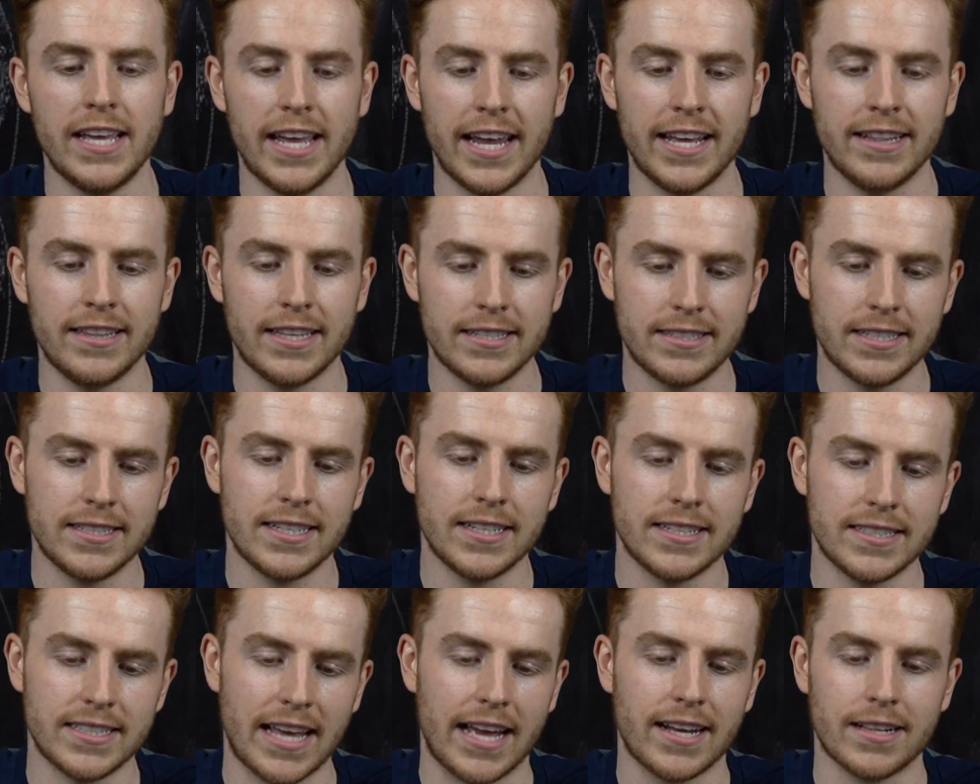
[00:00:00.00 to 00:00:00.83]
and this is
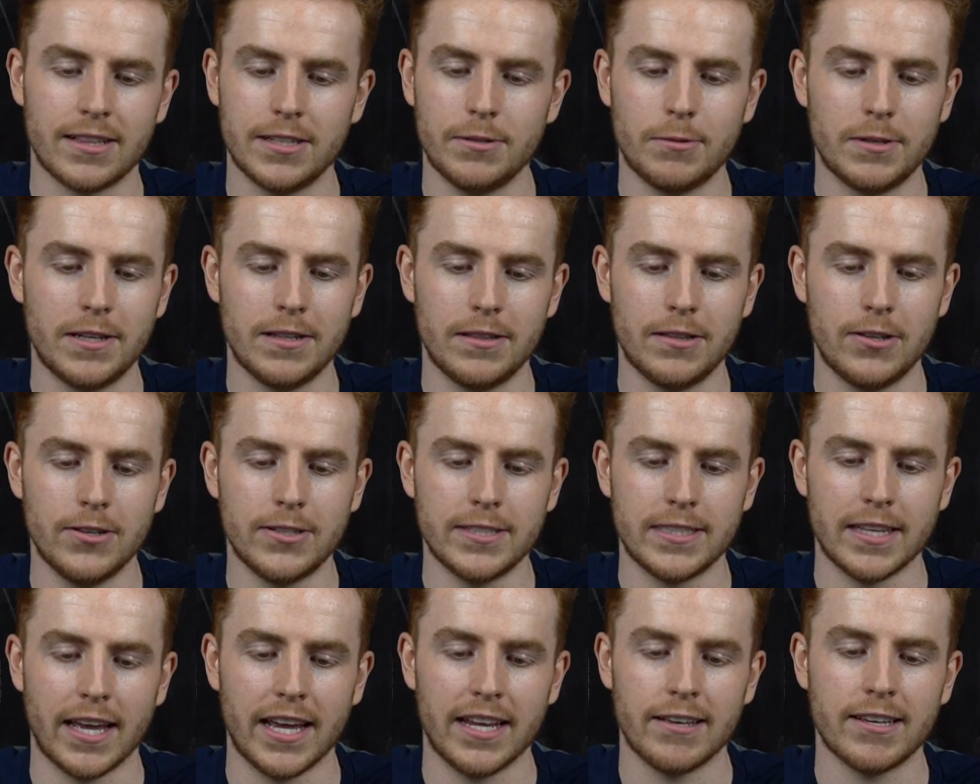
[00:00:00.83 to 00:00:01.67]
exactly what it
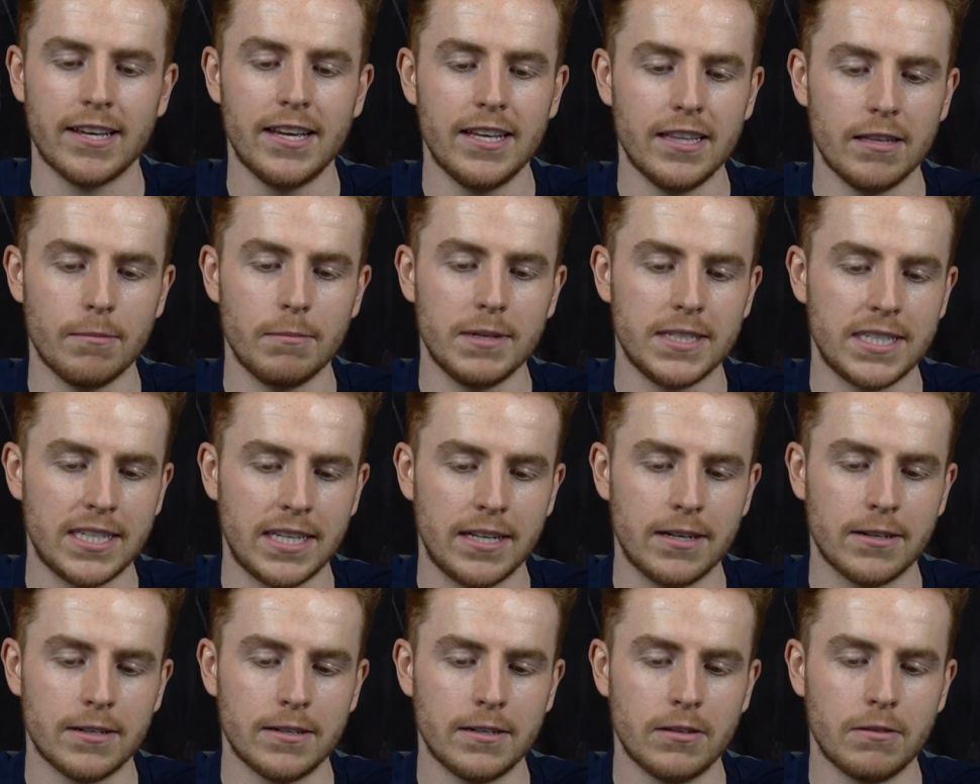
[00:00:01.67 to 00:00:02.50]
looks like. The
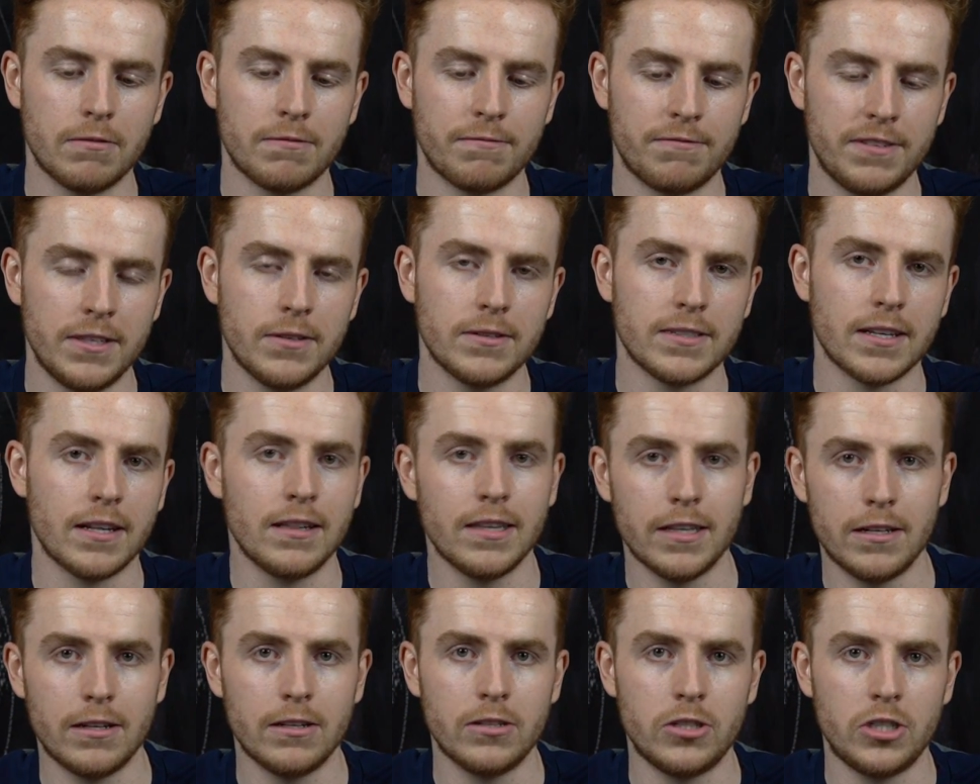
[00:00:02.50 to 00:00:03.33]
material feels a
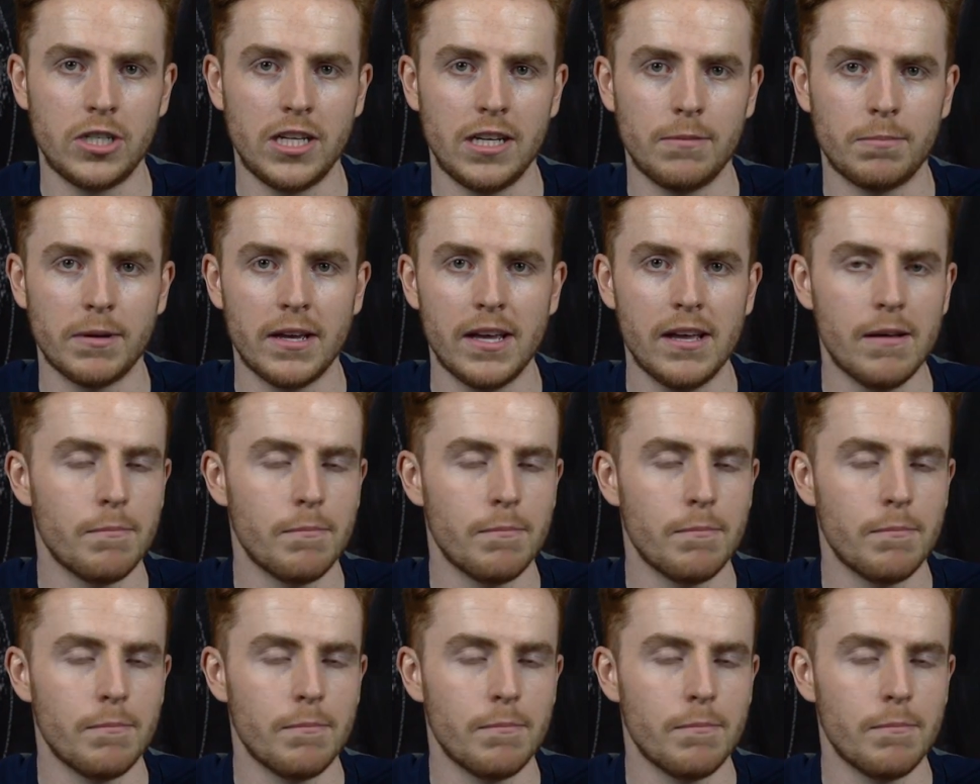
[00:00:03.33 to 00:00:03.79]
little cheap,